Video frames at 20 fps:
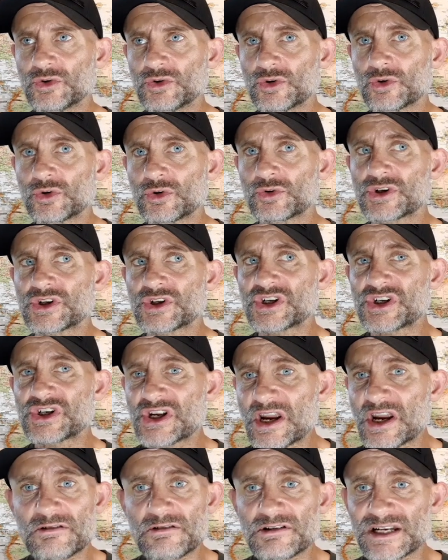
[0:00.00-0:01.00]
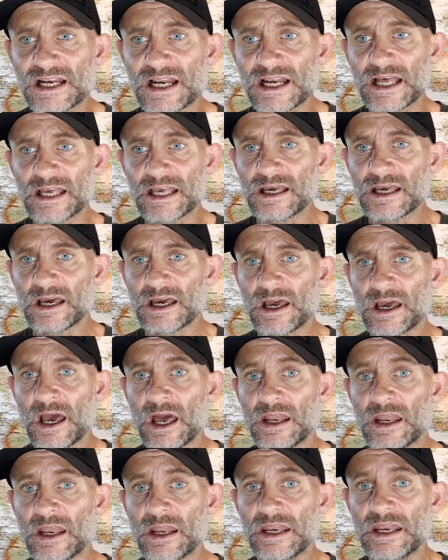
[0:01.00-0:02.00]
seriously
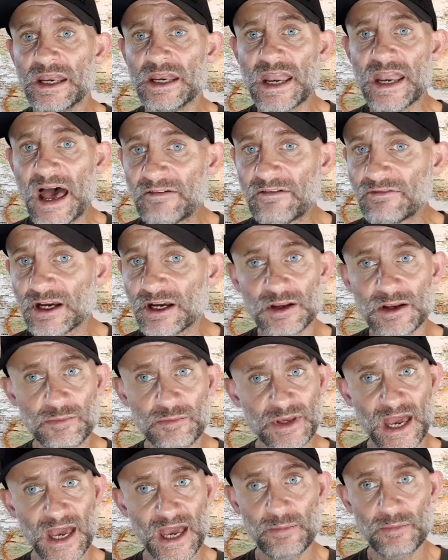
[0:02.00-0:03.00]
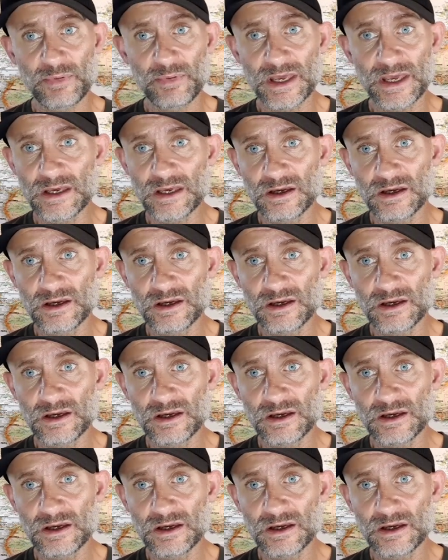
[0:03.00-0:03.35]
never going to be happy.